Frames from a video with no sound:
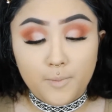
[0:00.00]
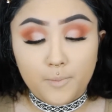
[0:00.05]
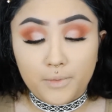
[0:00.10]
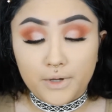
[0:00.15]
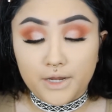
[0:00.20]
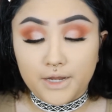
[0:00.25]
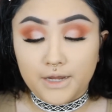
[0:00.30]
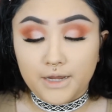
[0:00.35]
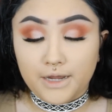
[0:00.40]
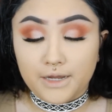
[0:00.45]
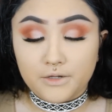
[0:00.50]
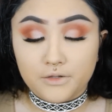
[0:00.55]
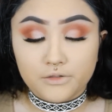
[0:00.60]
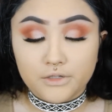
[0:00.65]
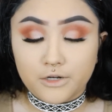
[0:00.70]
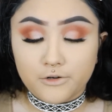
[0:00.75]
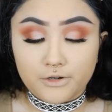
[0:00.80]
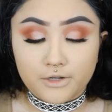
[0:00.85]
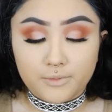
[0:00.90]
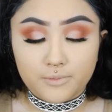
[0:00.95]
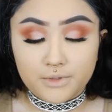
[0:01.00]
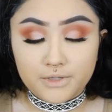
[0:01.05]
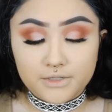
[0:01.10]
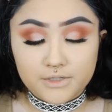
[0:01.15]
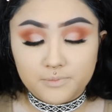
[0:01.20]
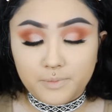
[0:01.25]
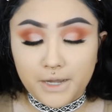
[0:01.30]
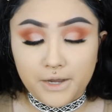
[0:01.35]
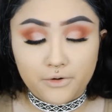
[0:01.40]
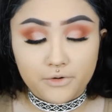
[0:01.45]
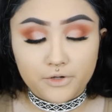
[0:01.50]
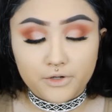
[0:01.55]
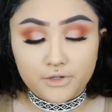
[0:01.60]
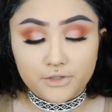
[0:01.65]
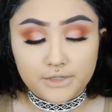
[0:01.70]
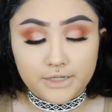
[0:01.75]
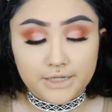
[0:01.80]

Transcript: but I do not recommend this powder.